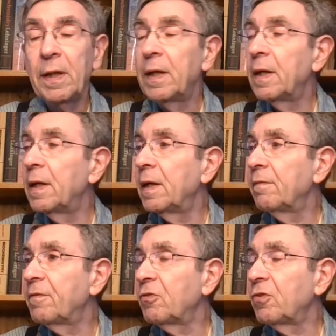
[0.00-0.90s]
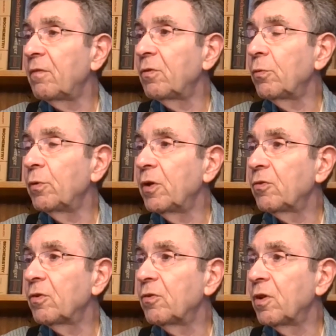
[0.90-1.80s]
for several
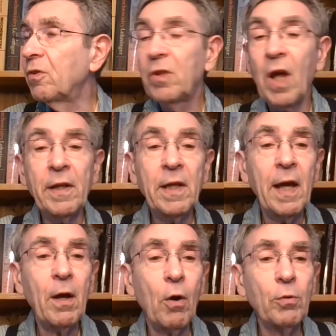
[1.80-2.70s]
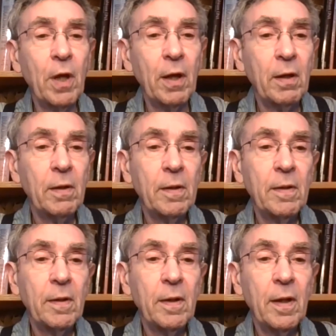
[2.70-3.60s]
reasons, is Don Quixote
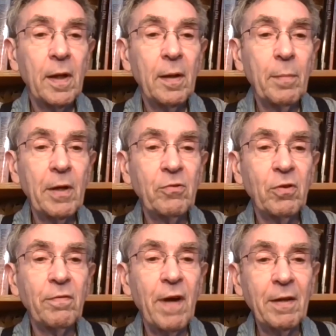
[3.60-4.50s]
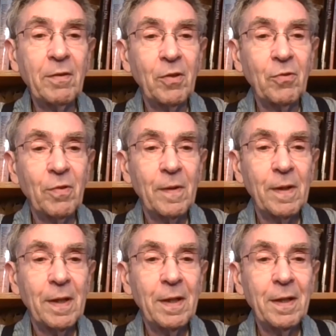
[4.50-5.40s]
by Cervantes.
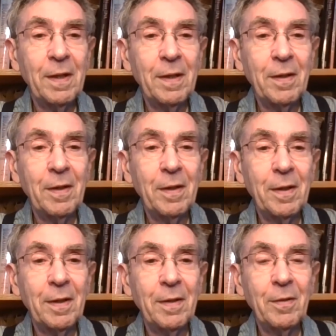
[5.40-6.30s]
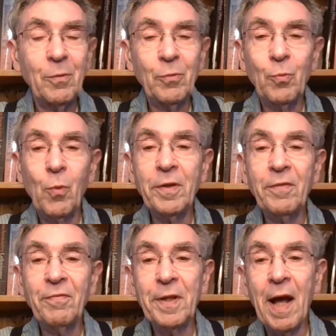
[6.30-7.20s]
This
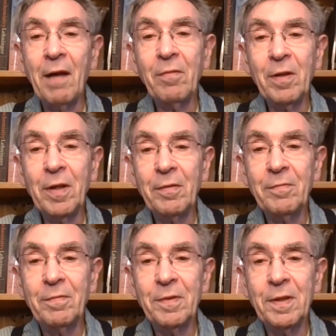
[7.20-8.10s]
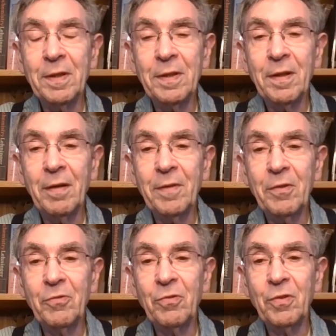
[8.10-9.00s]
wonderful novel of
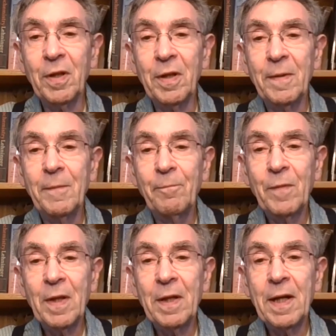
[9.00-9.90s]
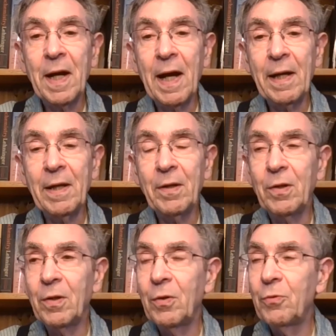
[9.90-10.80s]
this guy
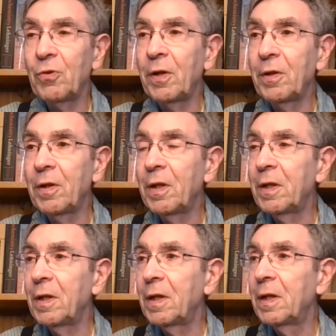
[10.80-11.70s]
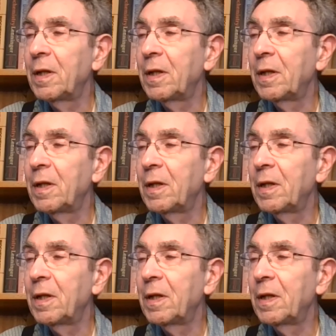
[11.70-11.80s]
who's under the